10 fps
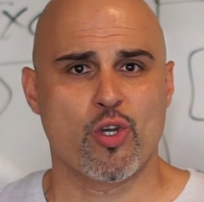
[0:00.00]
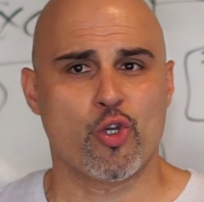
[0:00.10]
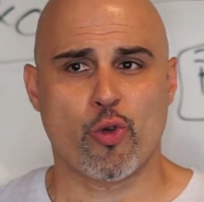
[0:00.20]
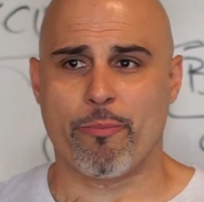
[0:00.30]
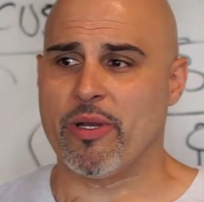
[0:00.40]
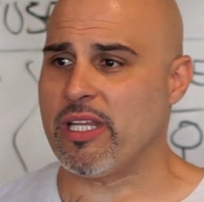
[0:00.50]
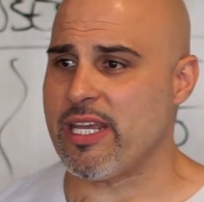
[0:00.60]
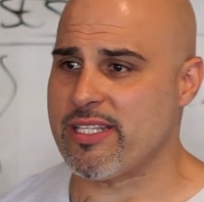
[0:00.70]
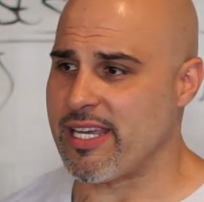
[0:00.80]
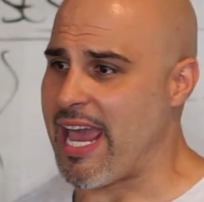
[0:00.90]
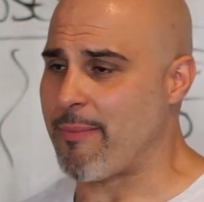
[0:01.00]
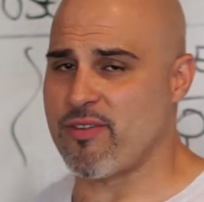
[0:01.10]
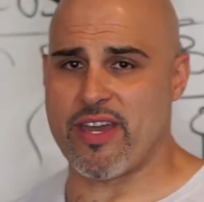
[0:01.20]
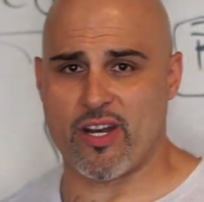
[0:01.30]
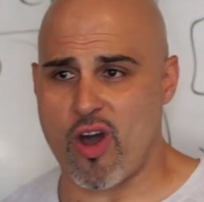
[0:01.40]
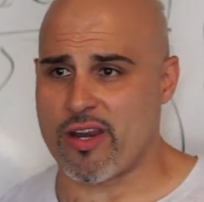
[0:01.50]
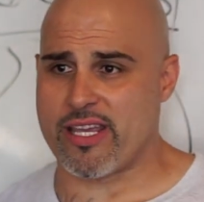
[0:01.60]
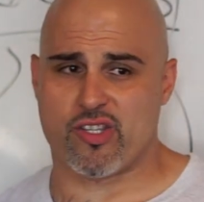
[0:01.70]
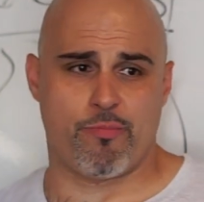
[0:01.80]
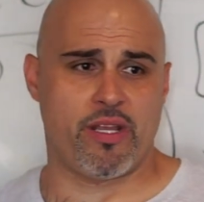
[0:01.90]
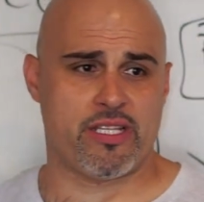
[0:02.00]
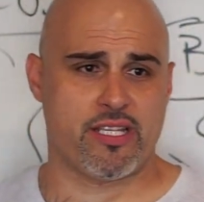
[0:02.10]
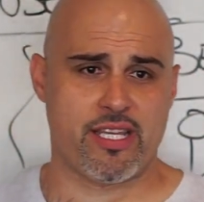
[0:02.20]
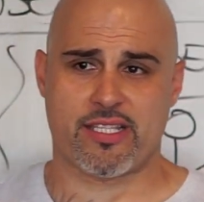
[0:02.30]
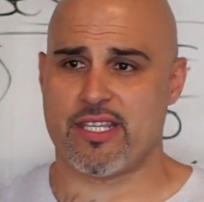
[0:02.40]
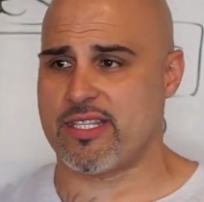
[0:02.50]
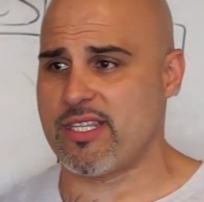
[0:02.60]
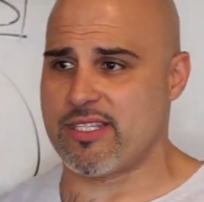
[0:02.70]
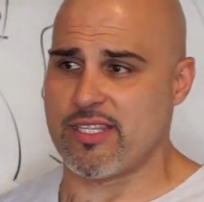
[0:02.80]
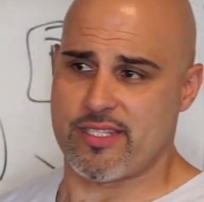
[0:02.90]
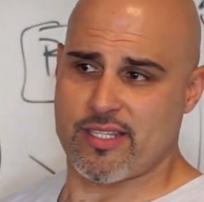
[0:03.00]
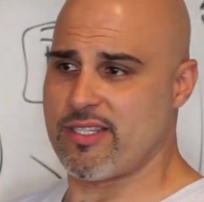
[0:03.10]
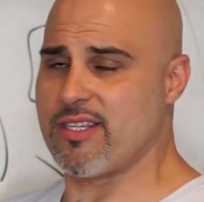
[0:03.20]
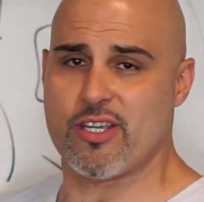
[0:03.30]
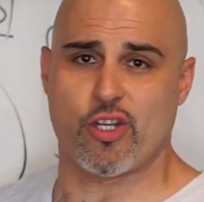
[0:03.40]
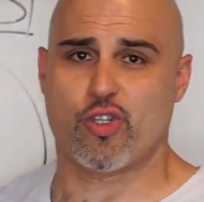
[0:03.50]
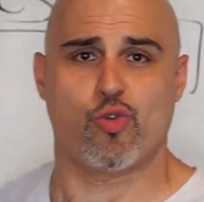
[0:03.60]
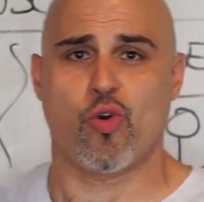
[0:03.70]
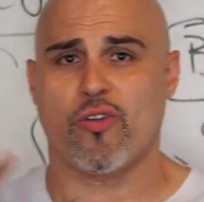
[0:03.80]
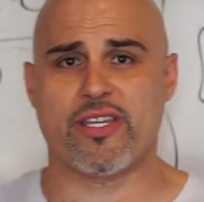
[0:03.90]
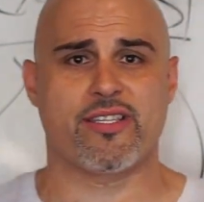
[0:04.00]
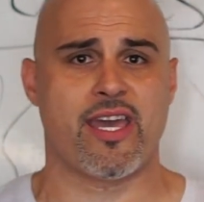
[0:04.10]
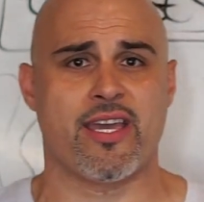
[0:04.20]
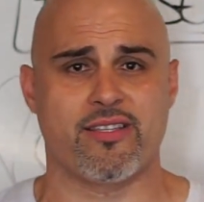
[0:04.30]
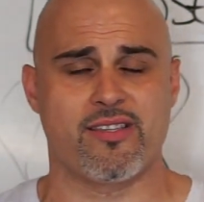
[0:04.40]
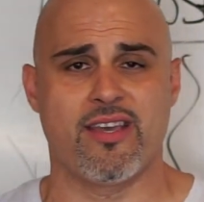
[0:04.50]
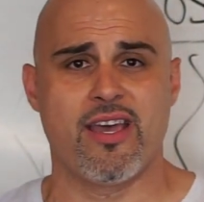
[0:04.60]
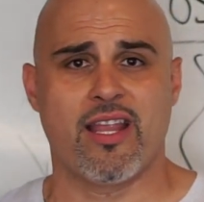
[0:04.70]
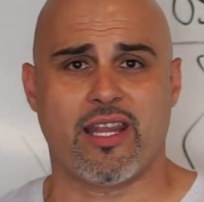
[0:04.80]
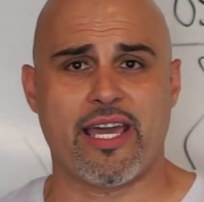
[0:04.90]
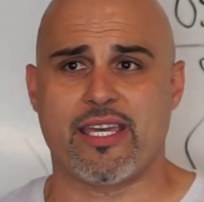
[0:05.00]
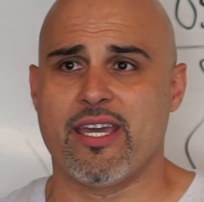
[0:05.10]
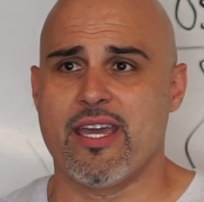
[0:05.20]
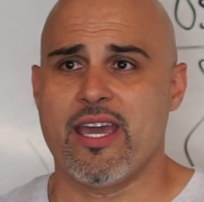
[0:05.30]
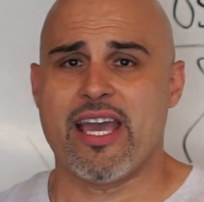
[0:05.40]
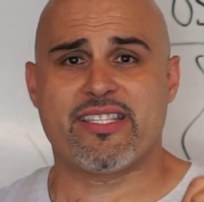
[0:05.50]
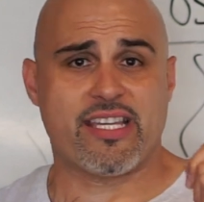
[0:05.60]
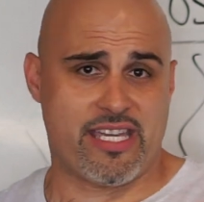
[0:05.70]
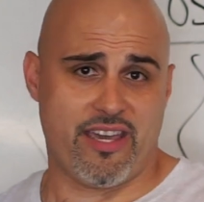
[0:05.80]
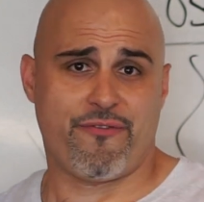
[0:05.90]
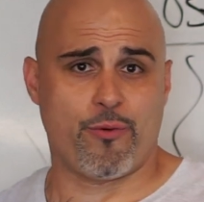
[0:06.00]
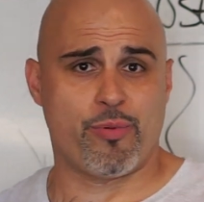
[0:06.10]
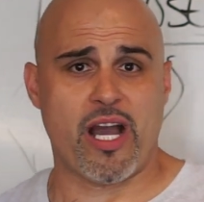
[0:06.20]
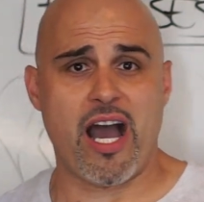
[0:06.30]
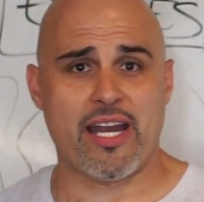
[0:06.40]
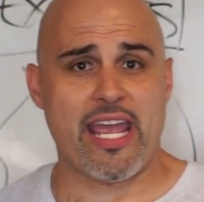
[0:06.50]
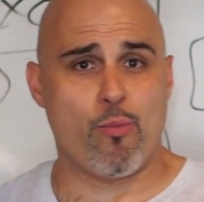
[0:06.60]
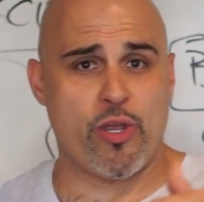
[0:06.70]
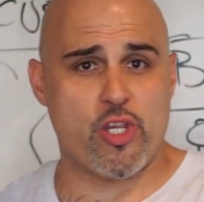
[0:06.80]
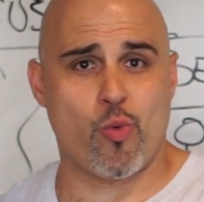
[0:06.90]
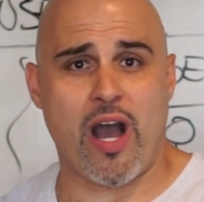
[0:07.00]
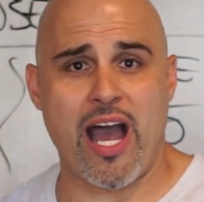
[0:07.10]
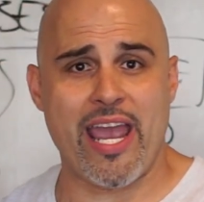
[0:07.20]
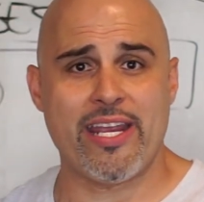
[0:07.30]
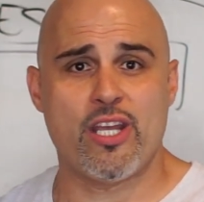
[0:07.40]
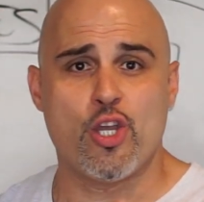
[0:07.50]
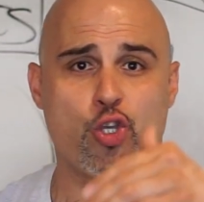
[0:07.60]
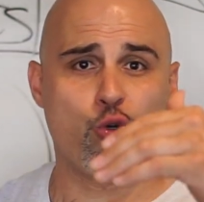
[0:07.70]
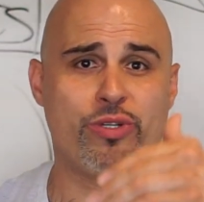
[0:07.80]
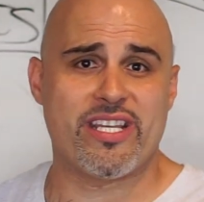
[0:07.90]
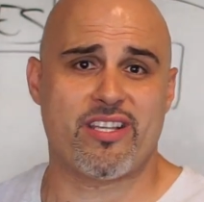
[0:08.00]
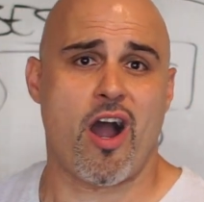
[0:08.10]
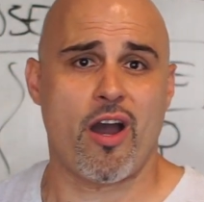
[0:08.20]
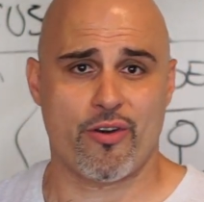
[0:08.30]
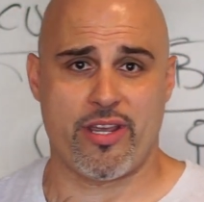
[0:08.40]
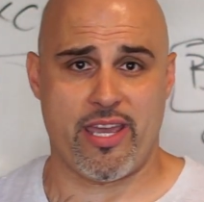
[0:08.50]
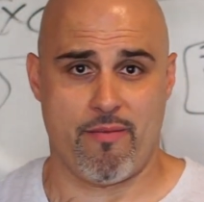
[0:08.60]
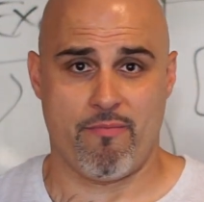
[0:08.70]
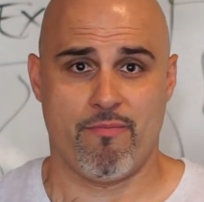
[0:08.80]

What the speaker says: Your ability to captivate an audience, your ability to this, to do all these things, it's a gift from God, and when you hide, you dishonor Him.